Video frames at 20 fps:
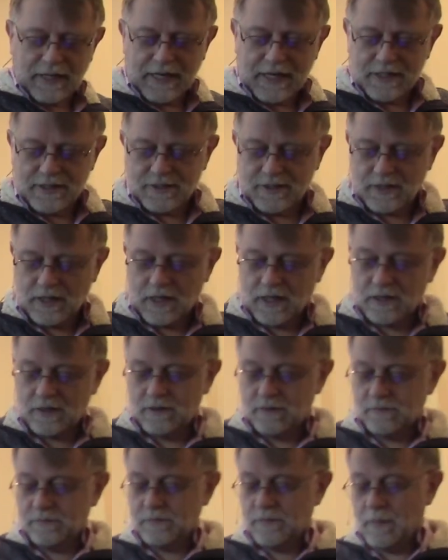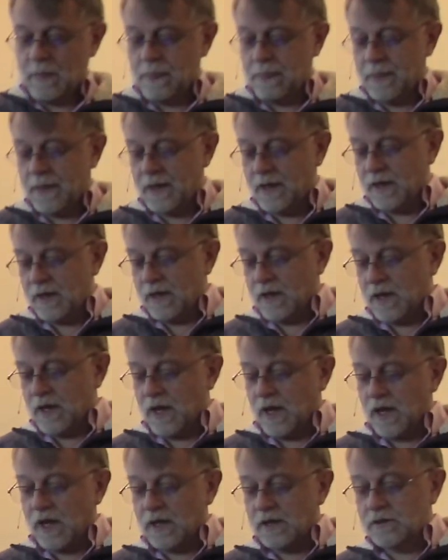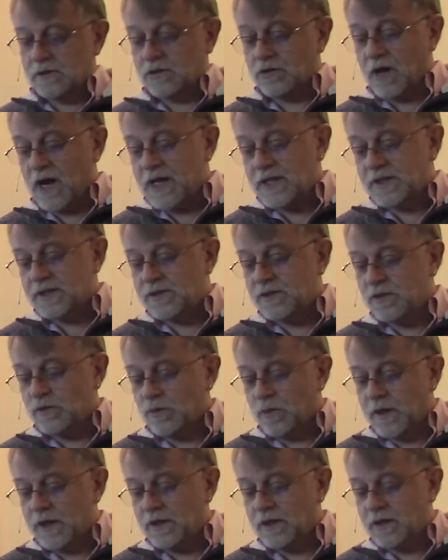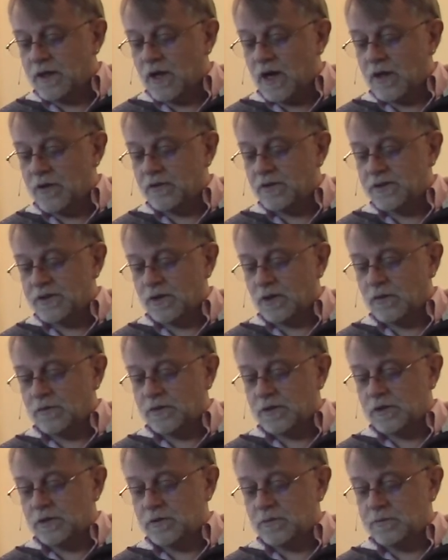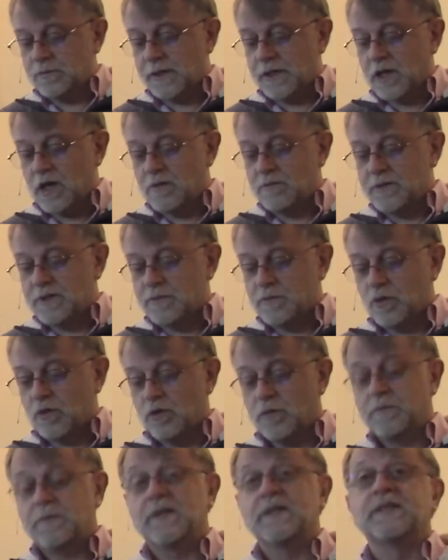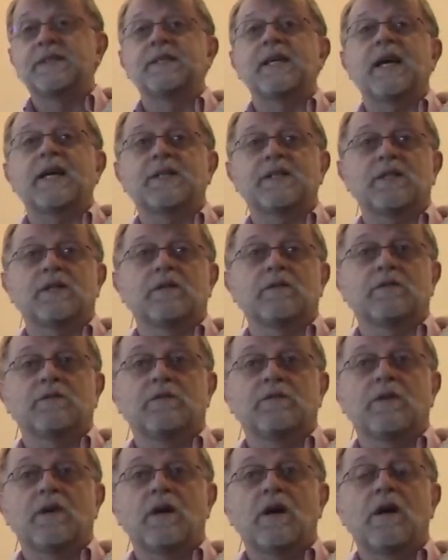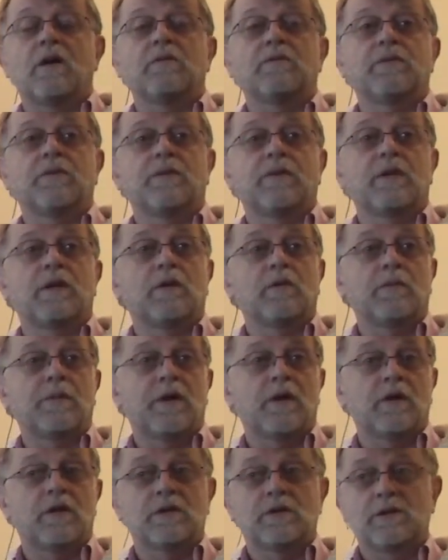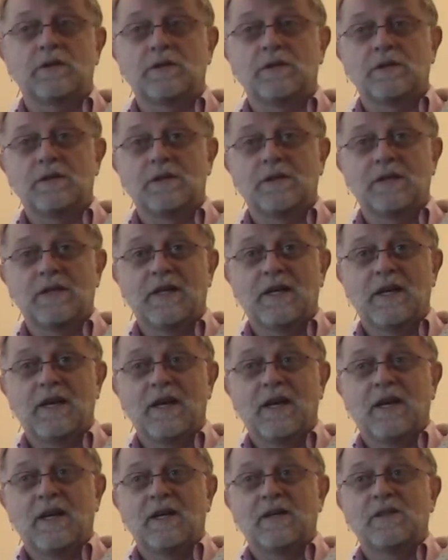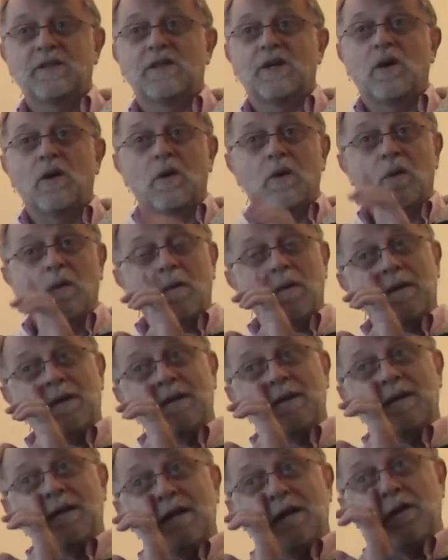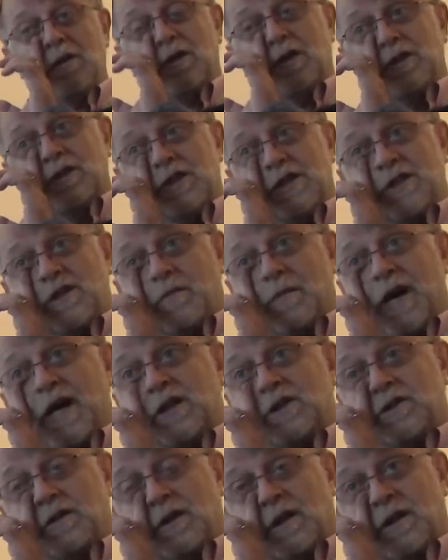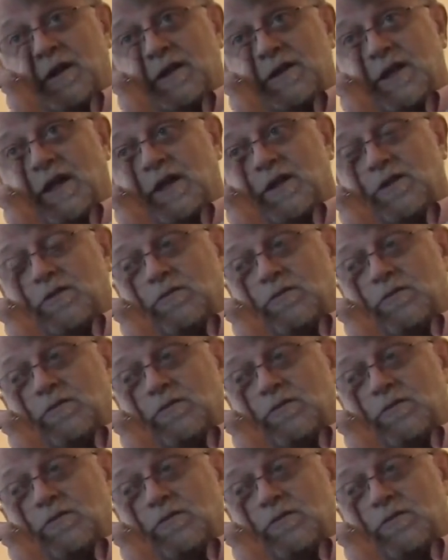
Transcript: against that. Uh, tries to win others over, becomes more possessive of their partner. So you can just imagine that this gets